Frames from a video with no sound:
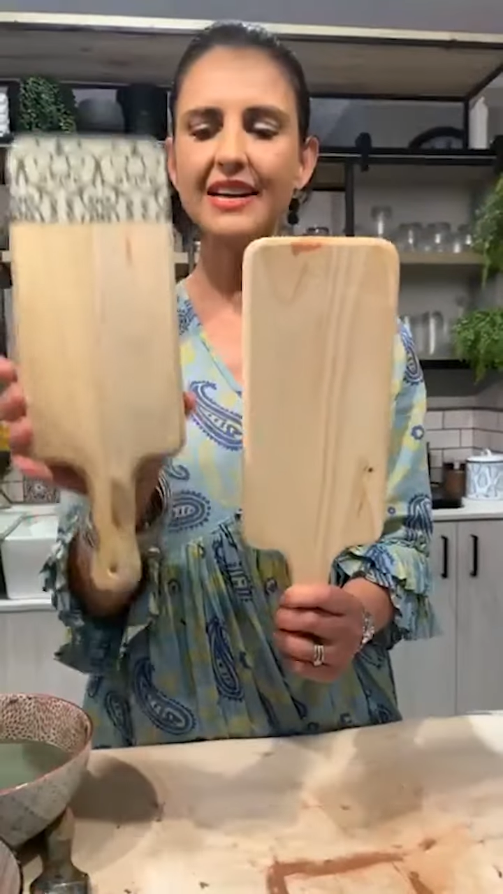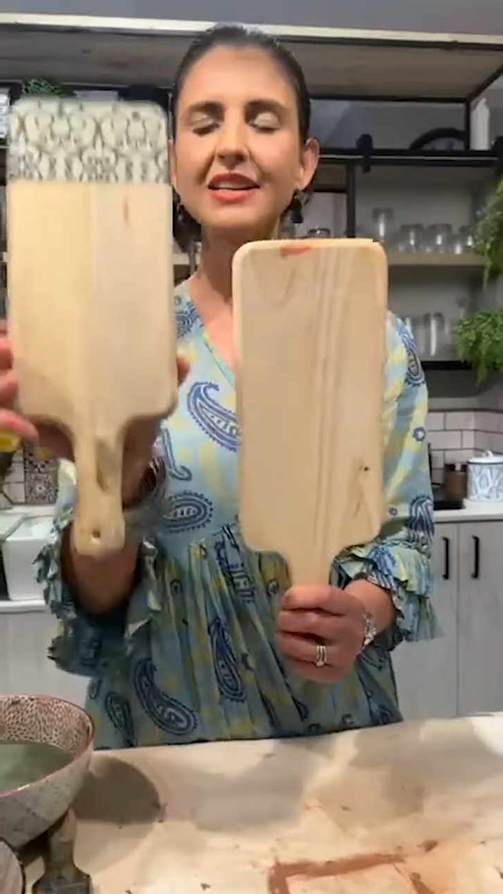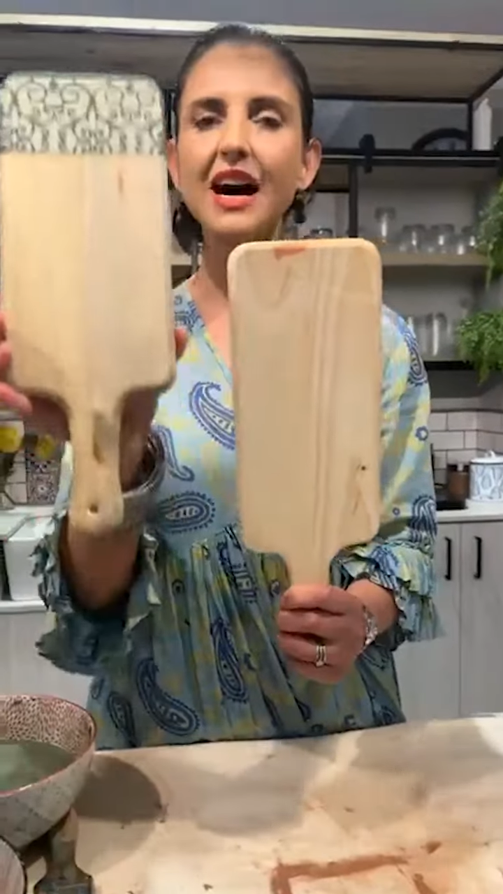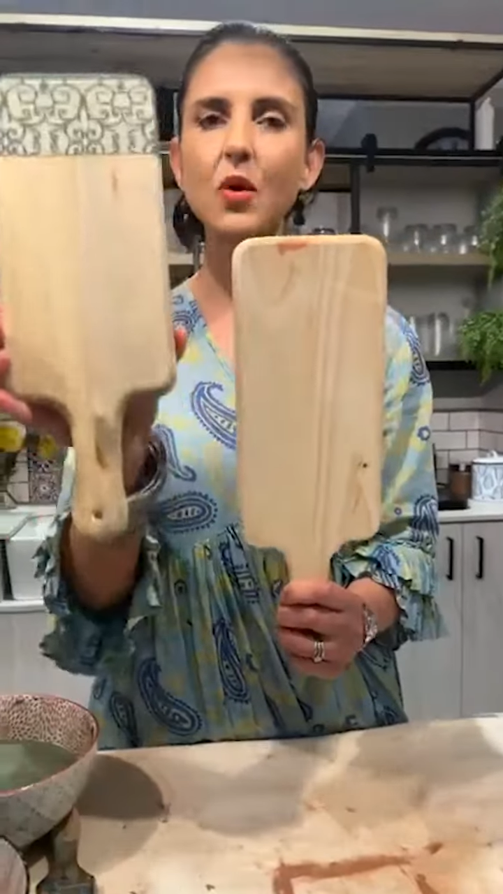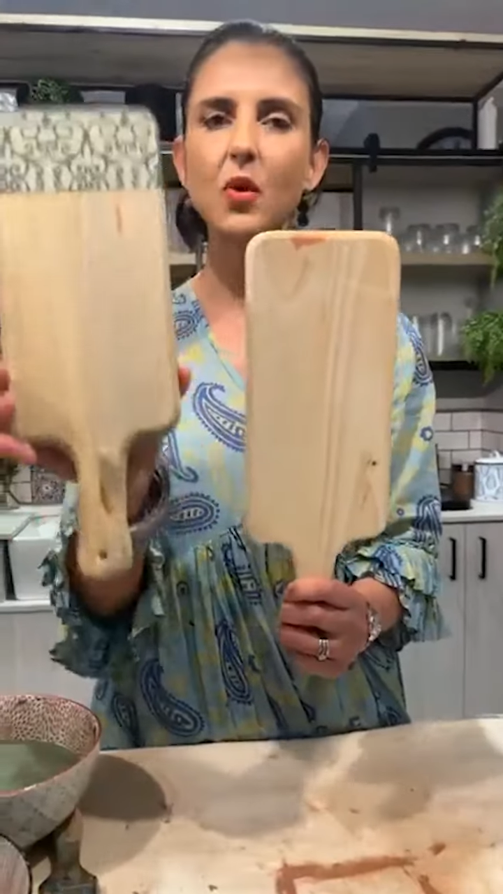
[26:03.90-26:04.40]

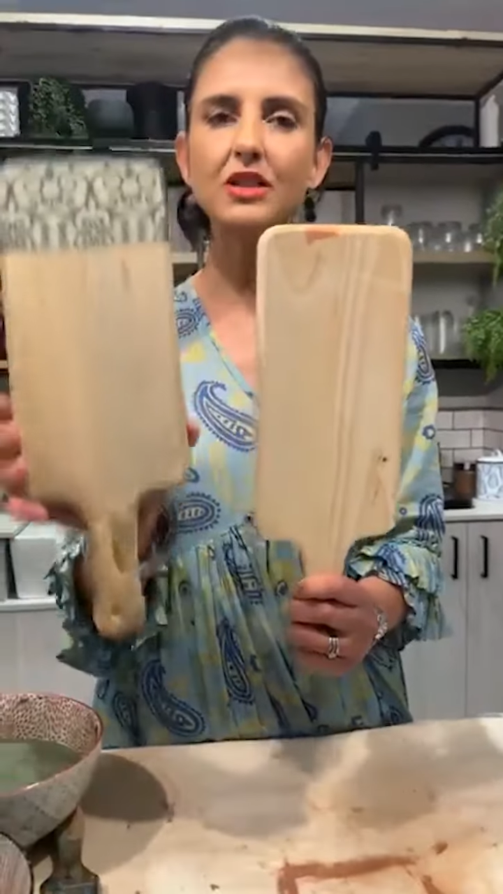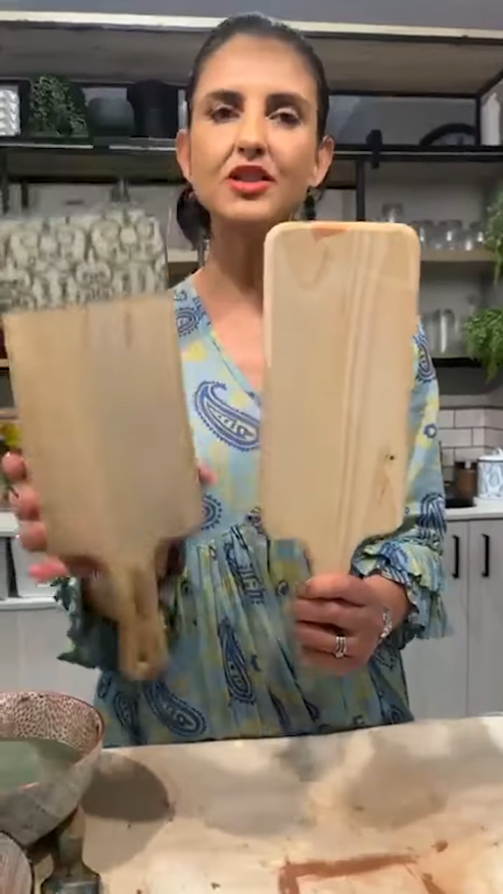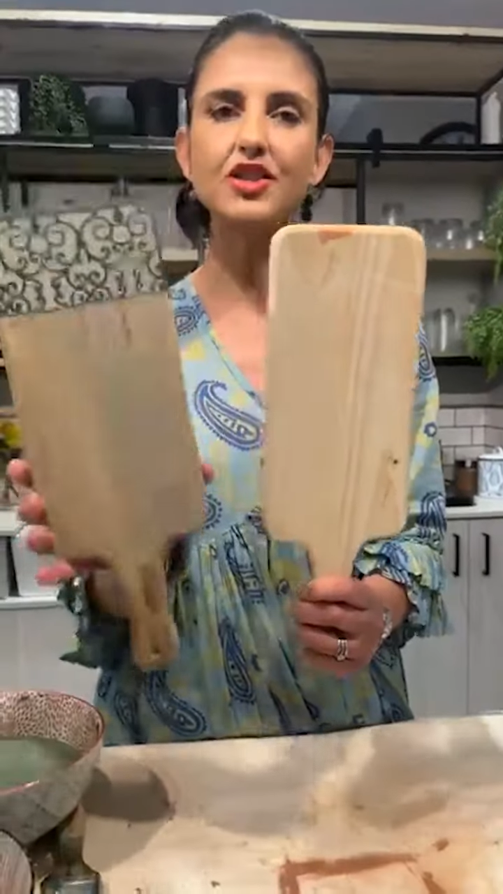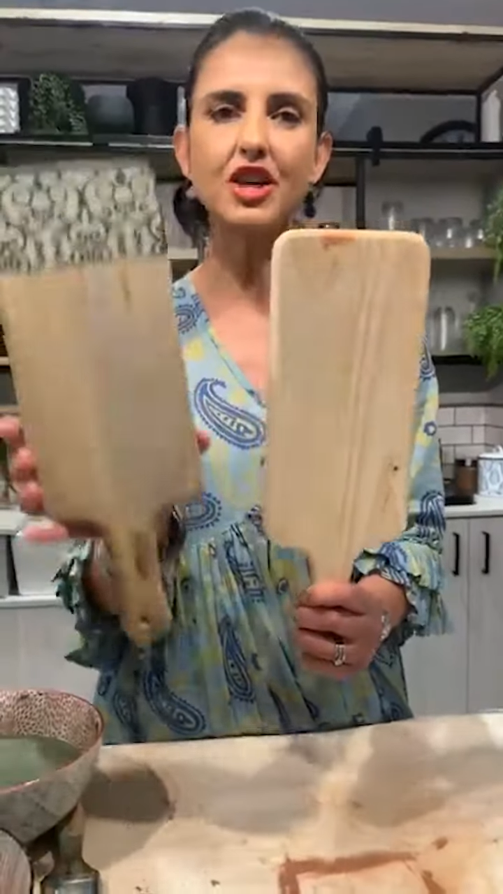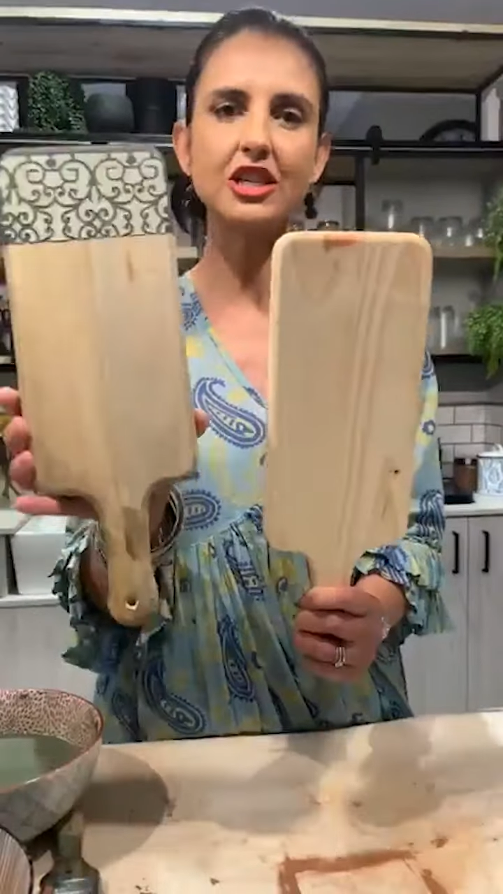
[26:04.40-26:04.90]
And I
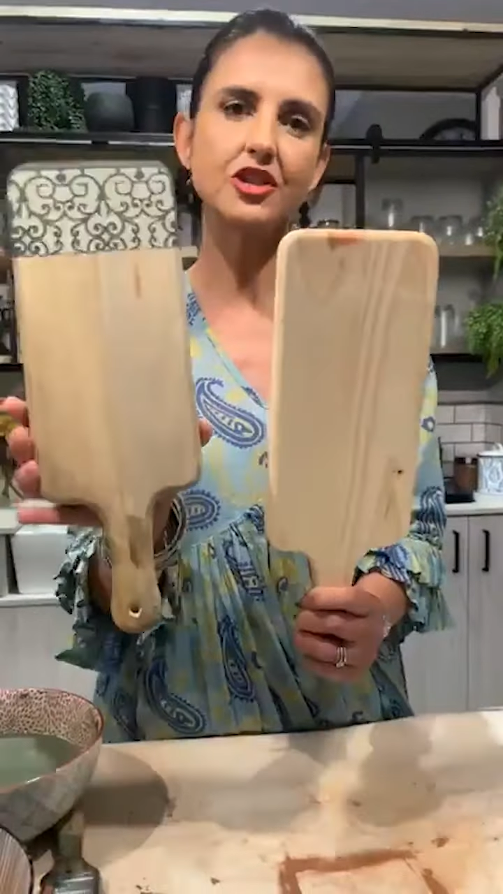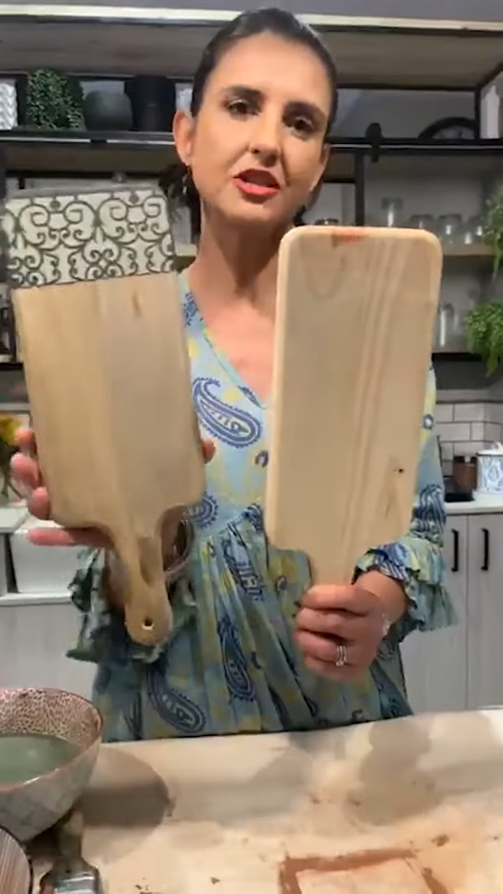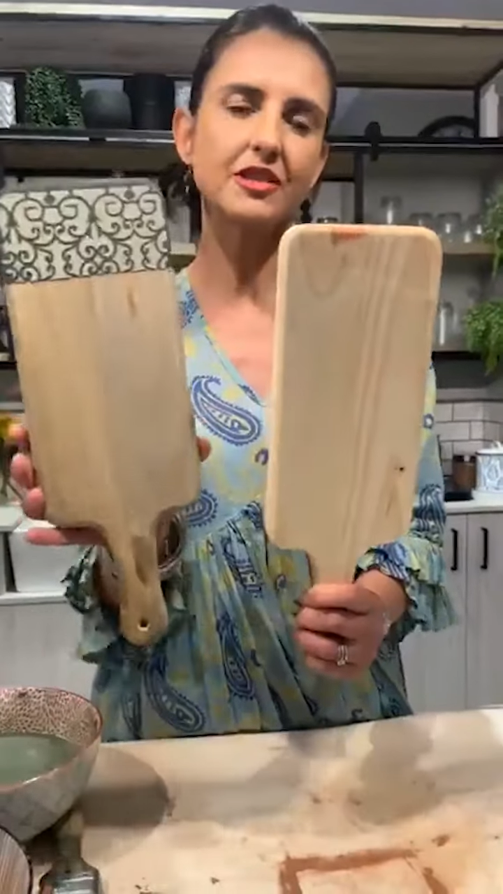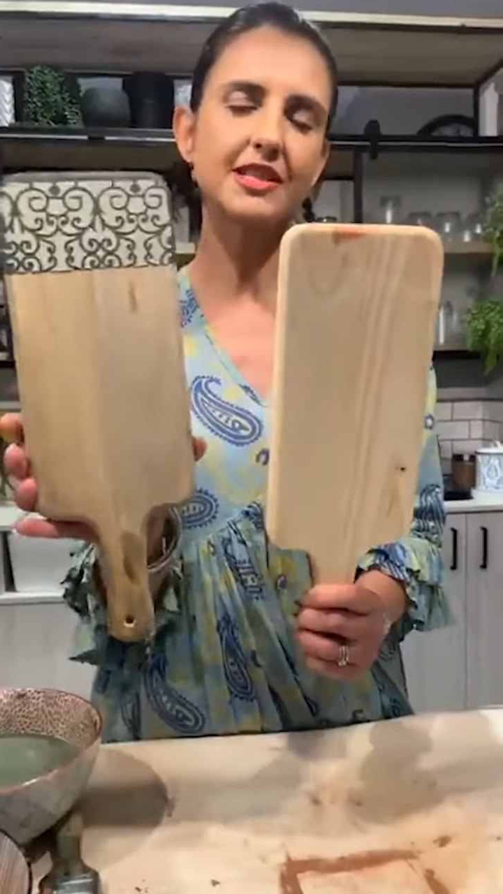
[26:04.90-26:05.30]
want to change it